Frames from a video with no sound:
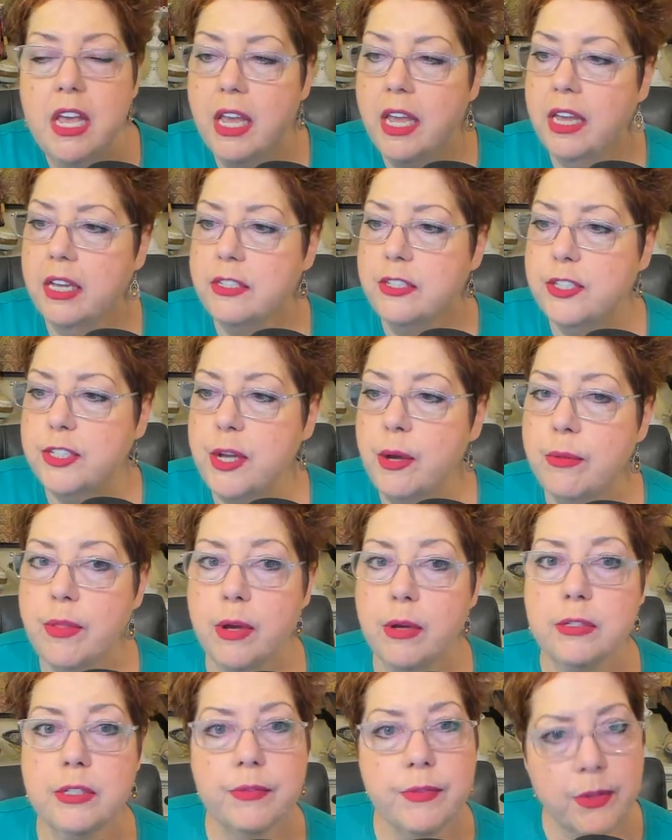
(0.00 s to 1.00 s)
And so
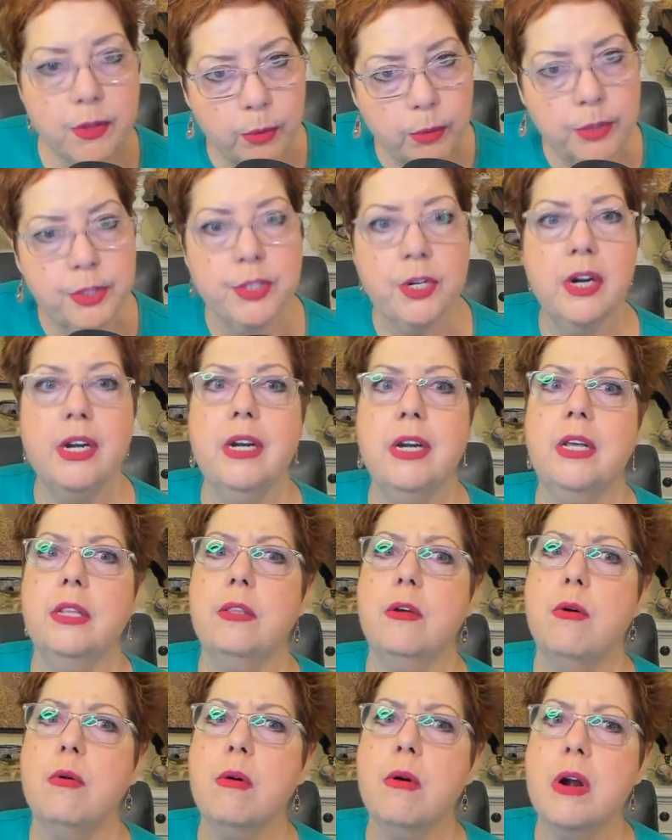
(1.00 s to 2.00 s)
those of you that were starting to get
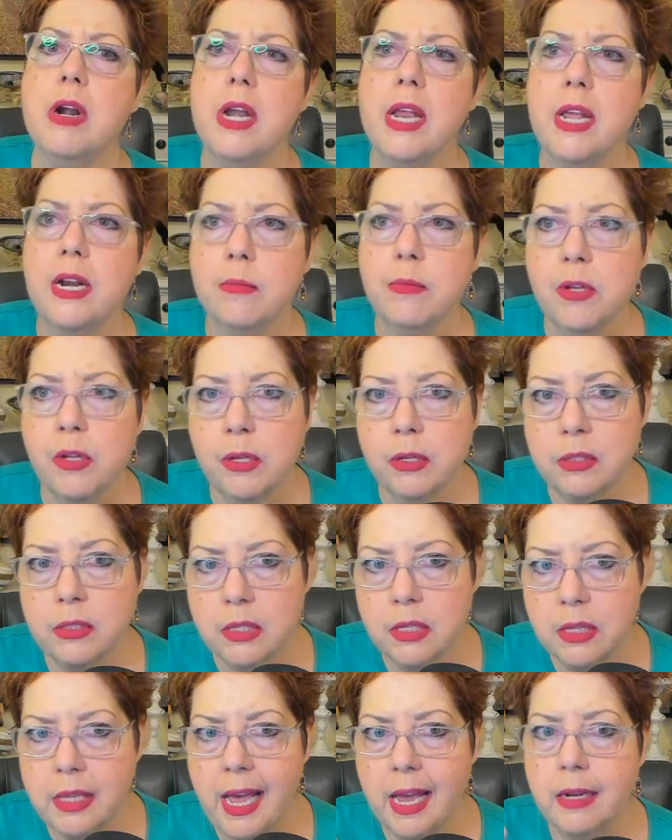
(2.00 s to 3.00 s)
the horned animals
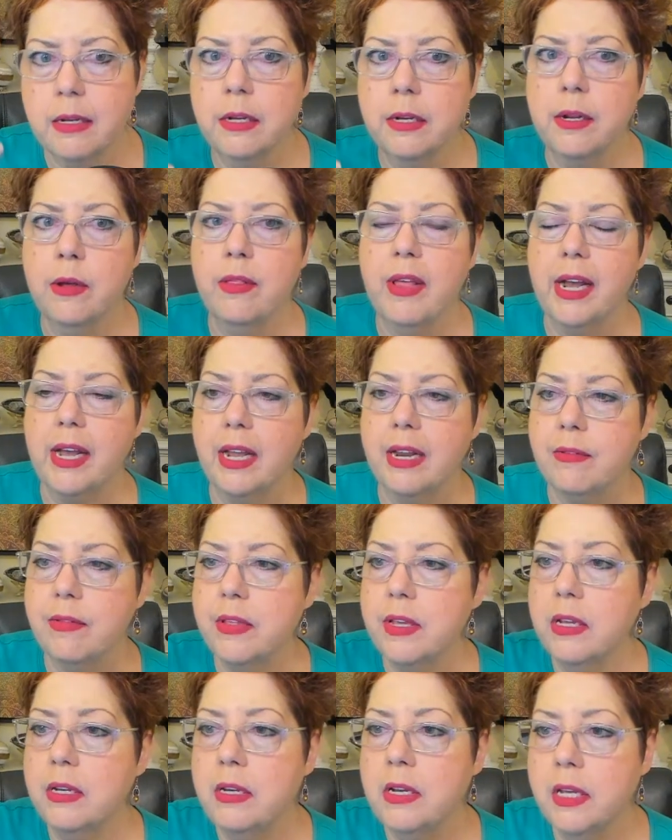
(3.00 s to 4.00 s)
and that, you know, that kind of
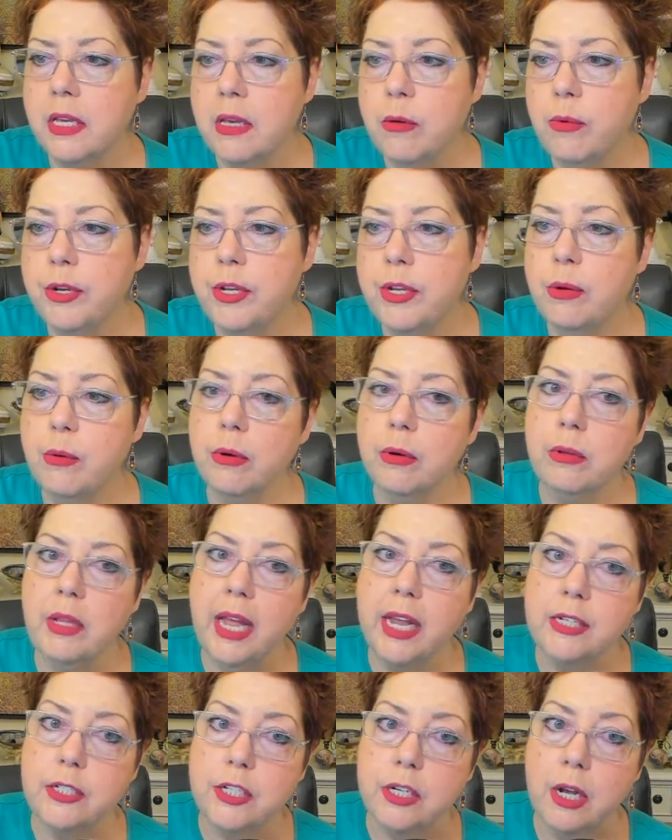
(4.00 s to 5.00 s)
thing. And Nikki, when you were
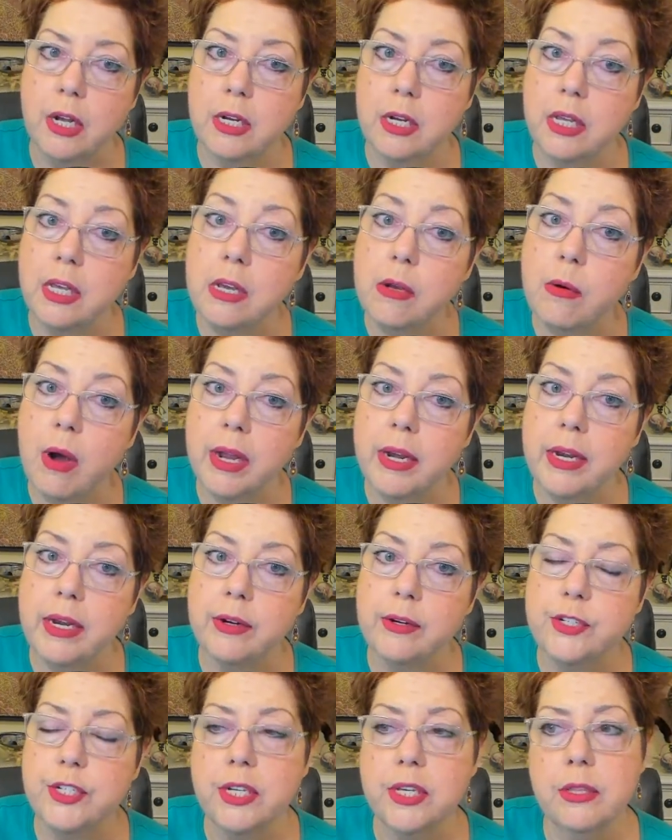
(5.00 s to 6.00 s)
latching onto equine
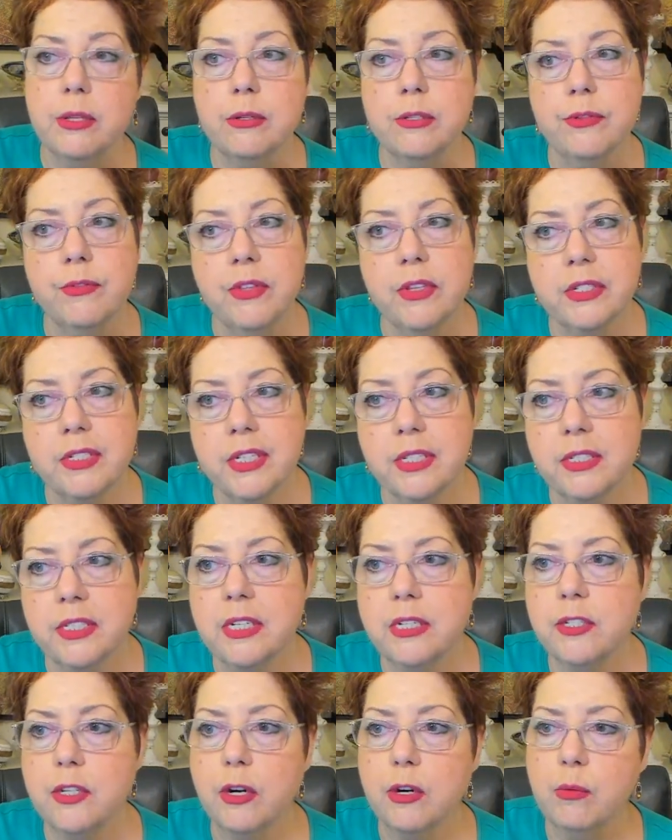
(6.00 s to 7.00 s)
energy and those of you that said
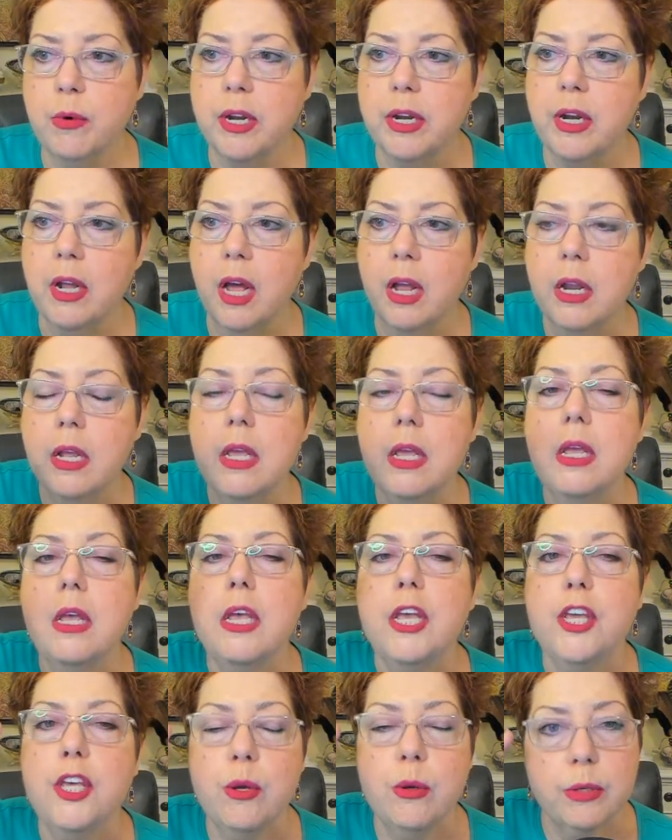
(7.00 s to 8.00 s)
centaur and whatnot,
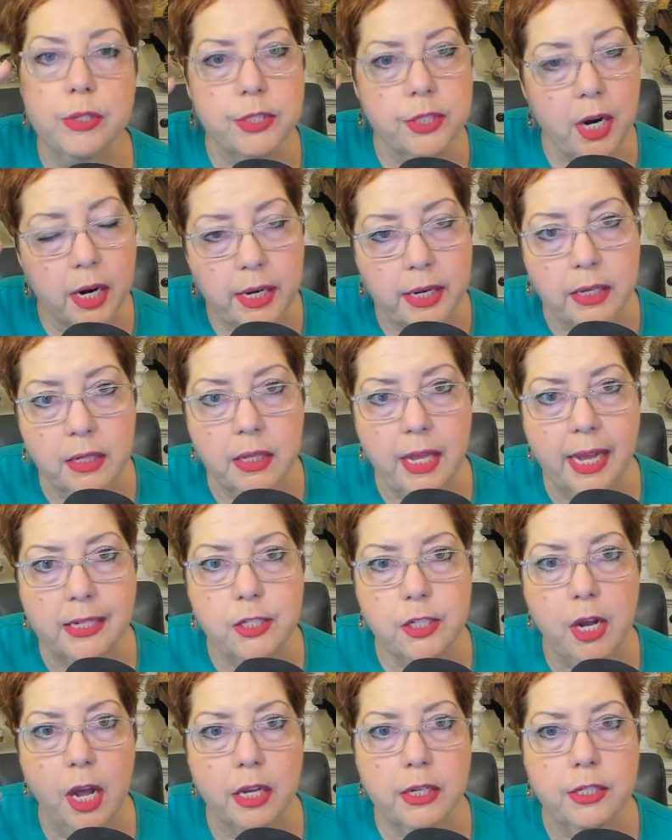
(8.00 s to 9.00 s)
you were starting to
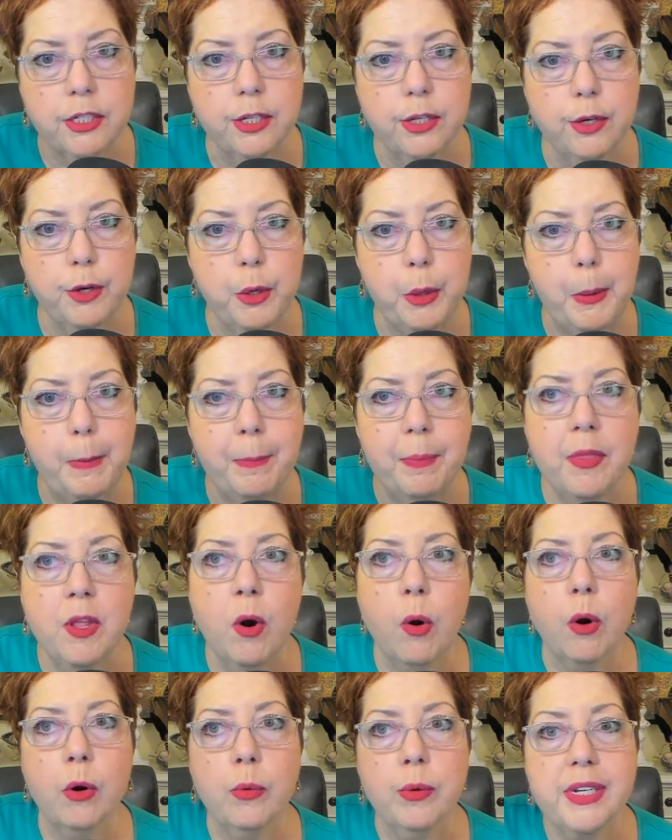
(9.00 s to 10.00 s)
latch onto
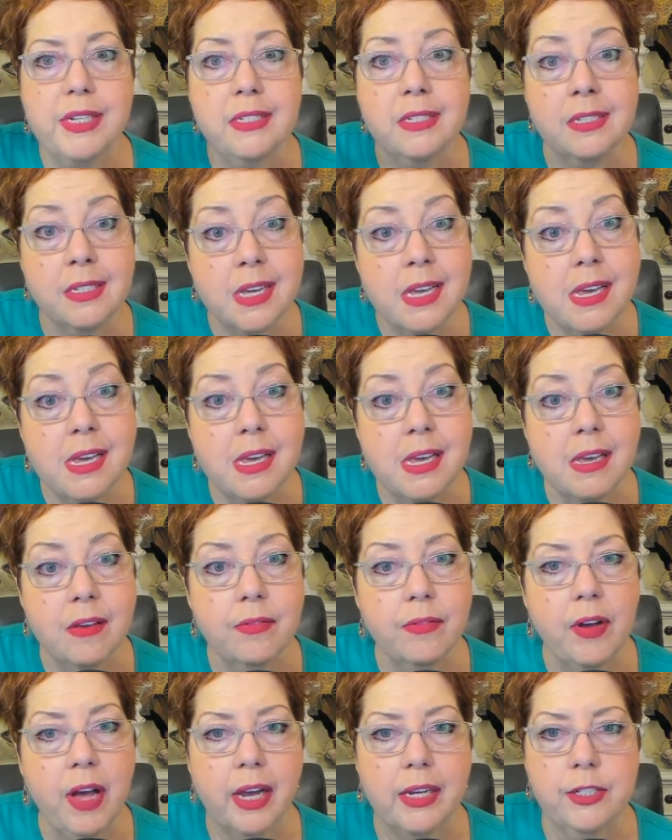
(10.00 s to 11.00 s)
or
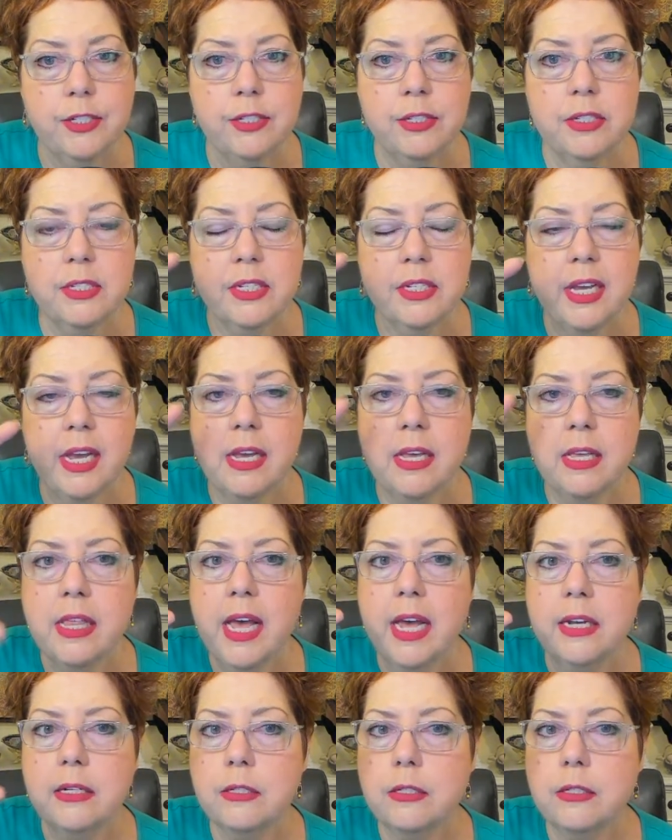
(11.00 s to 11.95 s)
receive, I should say, that